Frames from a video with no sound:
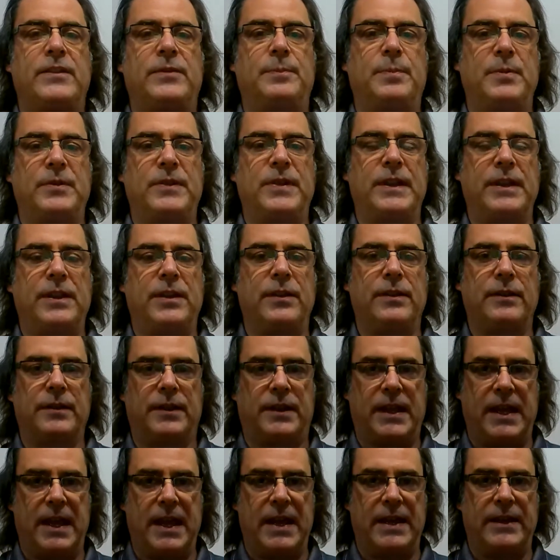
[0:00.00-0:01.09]
particular
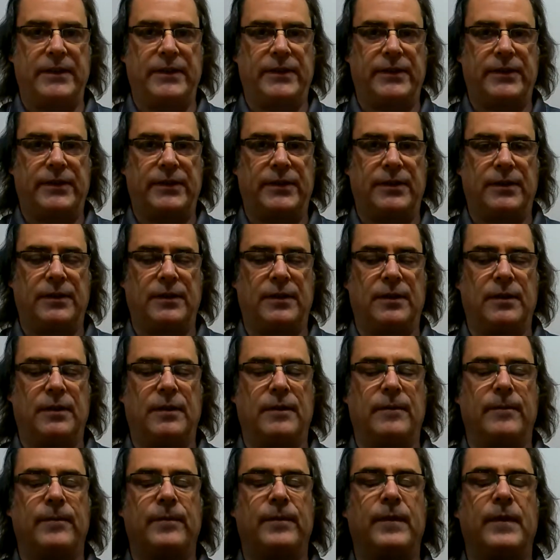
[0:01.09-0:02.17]
case,
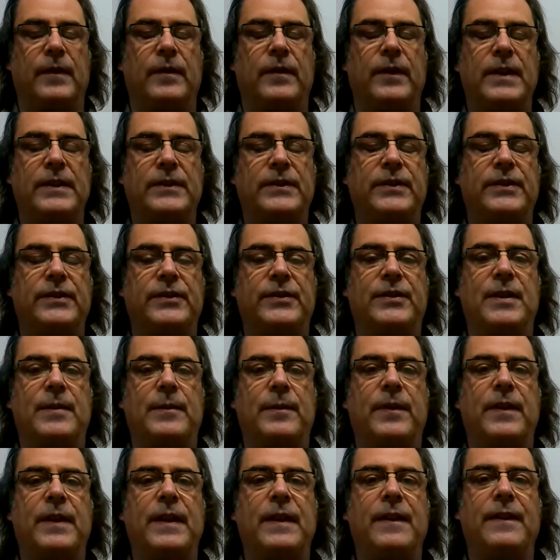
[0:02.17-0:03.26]
this is
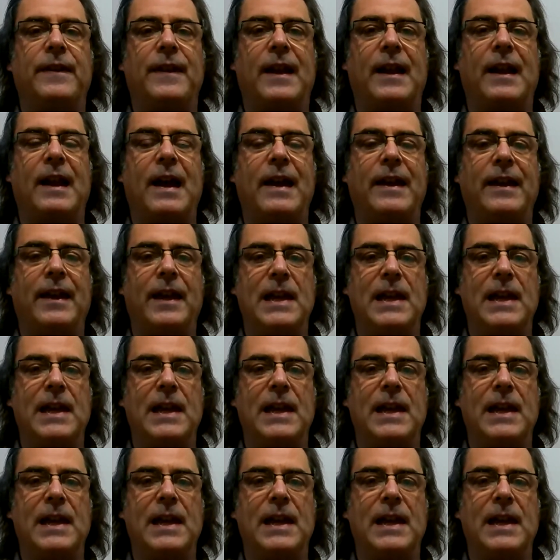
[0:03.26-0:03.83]
something that I